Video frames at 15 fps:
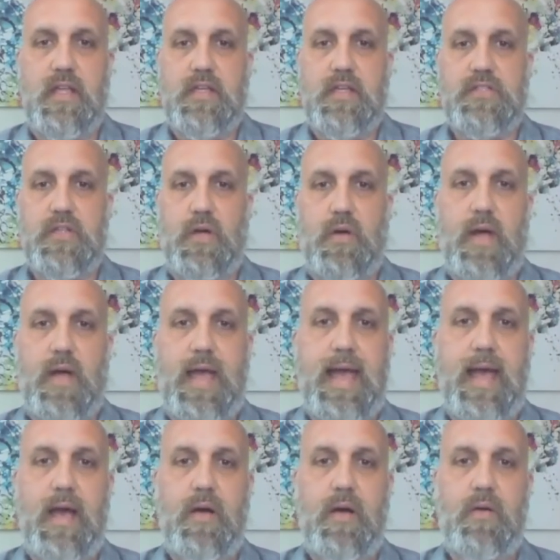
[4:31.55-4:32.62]
So
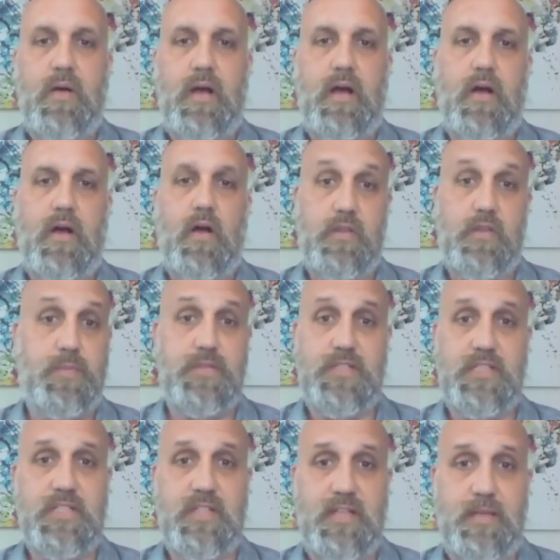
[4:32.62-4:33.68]
how are the
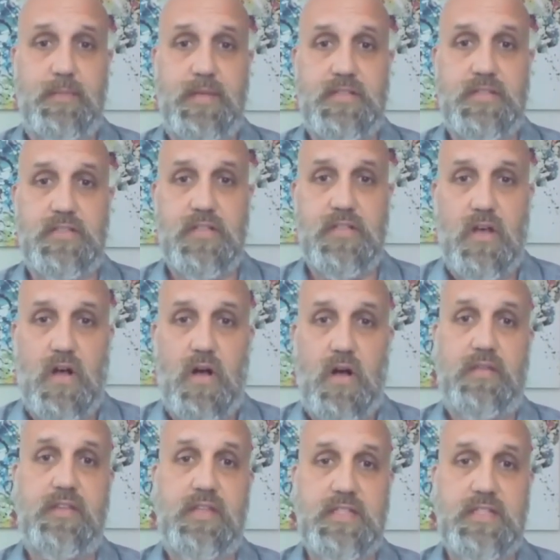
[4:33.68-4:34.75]
position limits
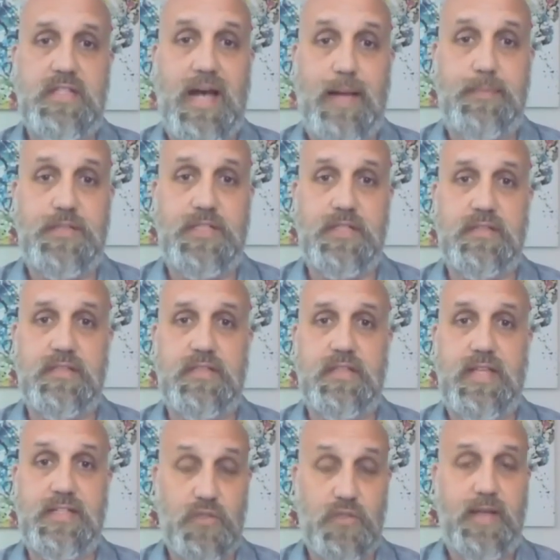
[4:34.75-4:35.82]
on these options
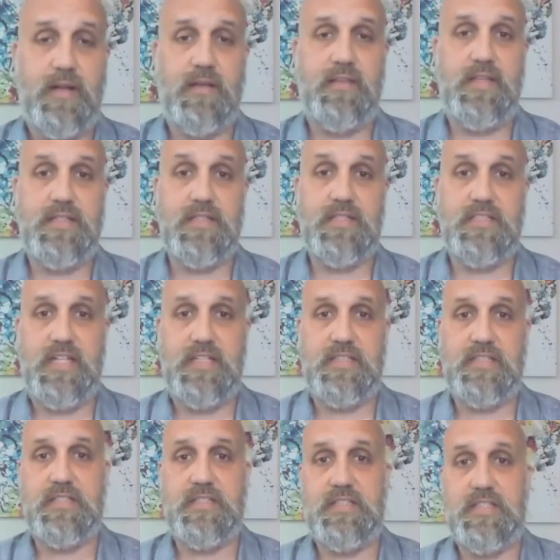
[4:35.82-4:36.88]
that trade on these
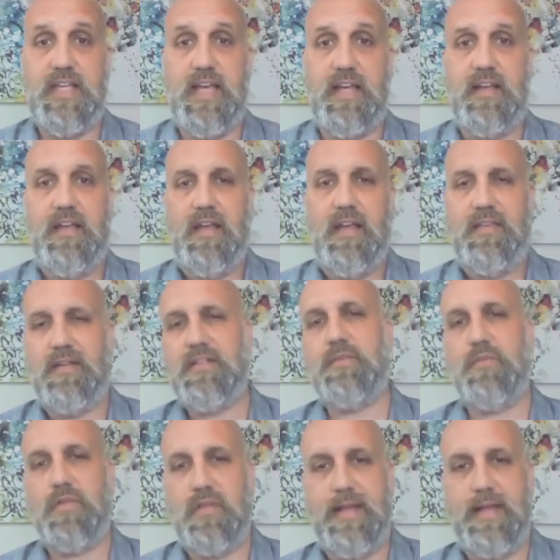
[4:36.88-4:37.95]
exchanges set? And there's
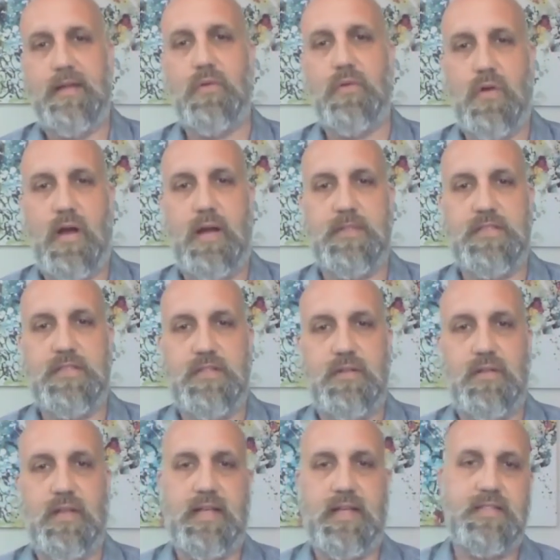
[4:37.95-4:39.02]
some related requirements
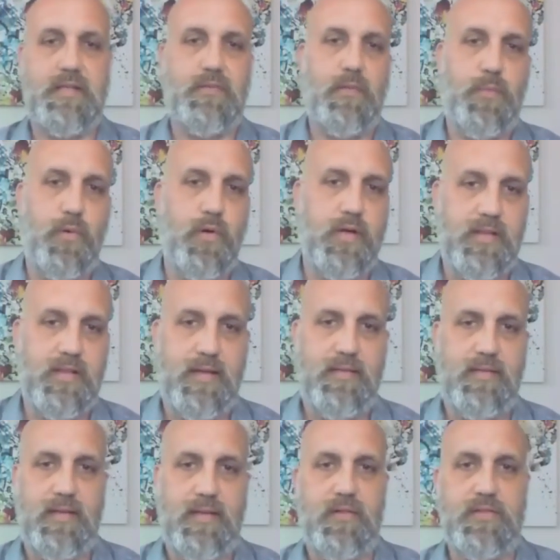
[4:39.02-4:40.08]
too, like I said, reporting
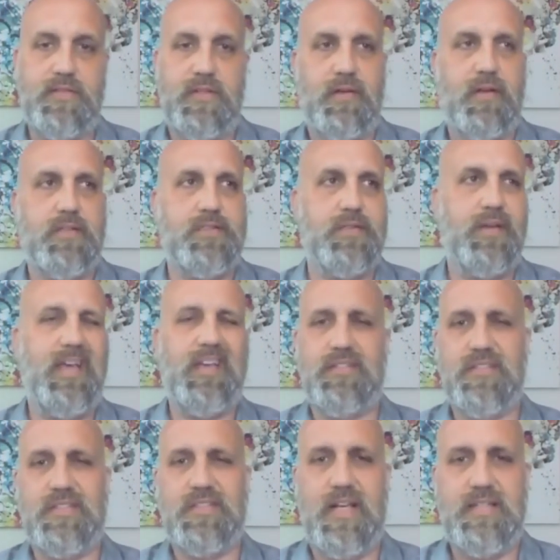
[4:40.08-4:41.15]
levels, and there are also
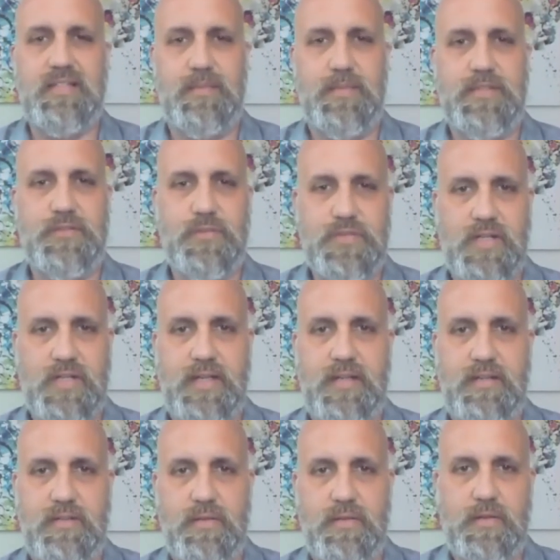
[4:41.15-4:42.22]
exercise limits, which I'll get
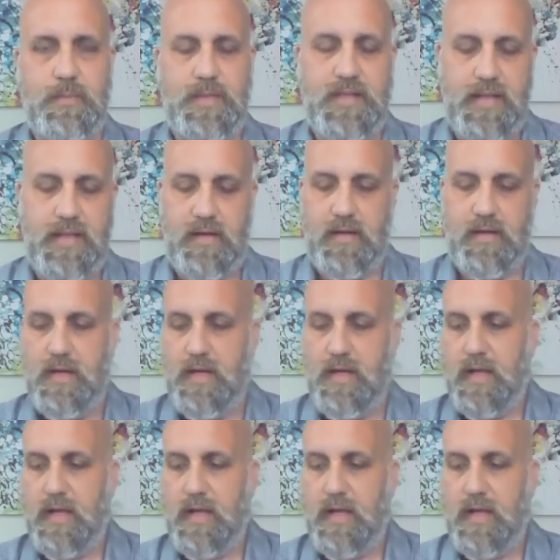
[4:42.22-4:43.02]
into a little bit later.